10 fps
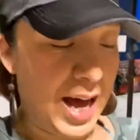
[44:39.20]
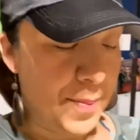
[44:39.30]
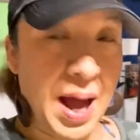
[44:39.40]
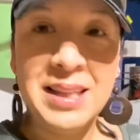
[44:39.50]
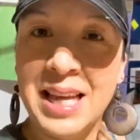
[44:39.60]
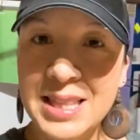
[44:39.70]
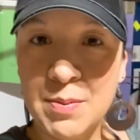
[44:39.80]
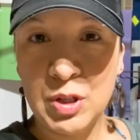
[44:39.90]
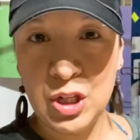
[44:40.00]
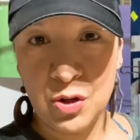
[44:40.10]
I let
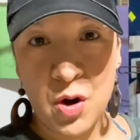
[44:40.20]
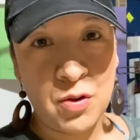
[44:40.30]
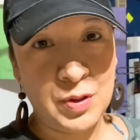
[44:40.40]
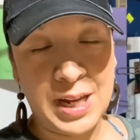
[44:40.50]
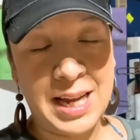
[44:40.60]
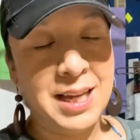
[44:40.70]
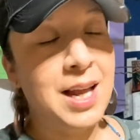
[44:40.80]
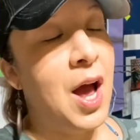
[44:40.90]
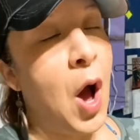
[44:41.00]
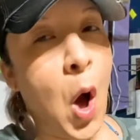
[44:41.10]
them cure
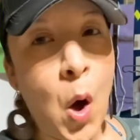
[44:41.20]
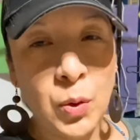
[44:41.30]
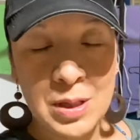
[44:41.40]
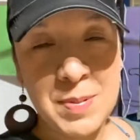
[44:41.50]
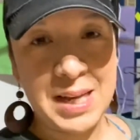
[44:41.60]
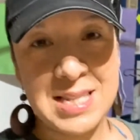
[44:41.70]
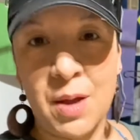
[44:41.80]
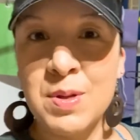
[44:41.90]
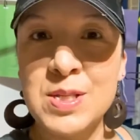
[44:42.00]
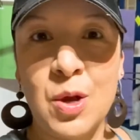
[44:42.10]
overnight. only because
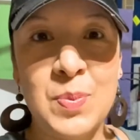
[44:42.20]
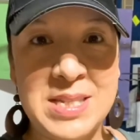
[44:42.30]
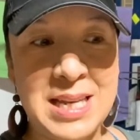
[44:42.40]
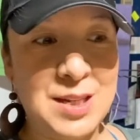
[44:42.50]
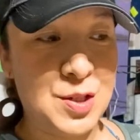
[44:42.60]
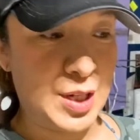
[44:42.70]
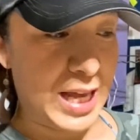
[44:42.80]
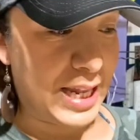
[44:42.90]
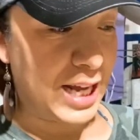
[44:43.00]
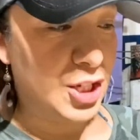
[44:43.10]
I was so busy
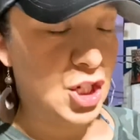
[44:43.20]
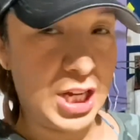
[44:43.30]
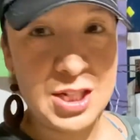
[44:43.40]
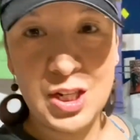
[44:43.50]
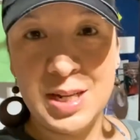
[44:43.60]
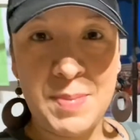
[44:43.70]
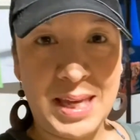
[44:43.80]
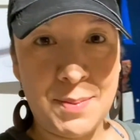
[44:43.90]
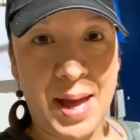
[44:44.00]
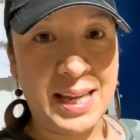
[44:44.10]
yesterday that I just couldn't
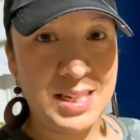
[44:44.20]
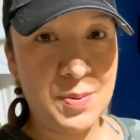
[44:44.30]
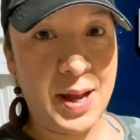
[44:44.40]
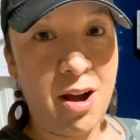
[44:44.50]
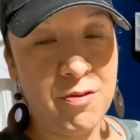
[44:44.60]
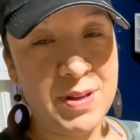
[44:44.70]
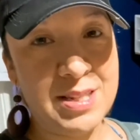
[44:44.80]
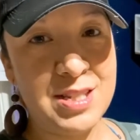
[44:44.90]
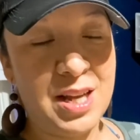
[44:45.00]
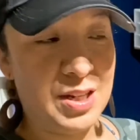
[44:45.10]
make it back into my
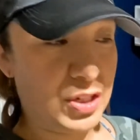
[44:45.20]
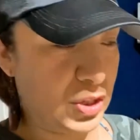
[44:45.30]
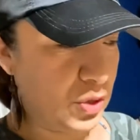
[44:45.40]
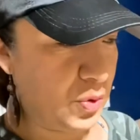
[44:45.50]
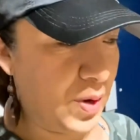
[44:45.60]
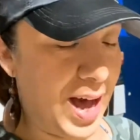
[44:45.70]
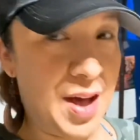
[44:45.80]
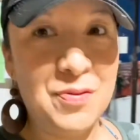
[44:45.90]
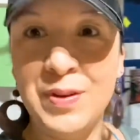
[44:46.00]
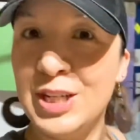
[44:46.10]
office to
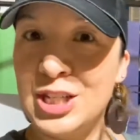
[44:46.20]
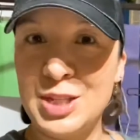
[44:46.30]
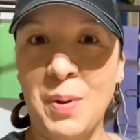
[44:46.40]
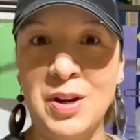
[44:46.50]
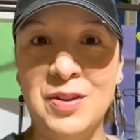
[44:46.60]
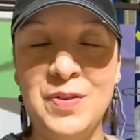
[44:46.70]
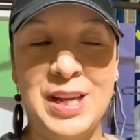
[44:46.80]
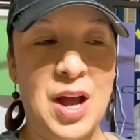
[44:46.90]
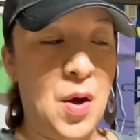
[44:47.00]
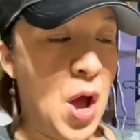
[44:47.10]
finish this part of the
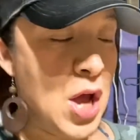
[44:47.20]
video.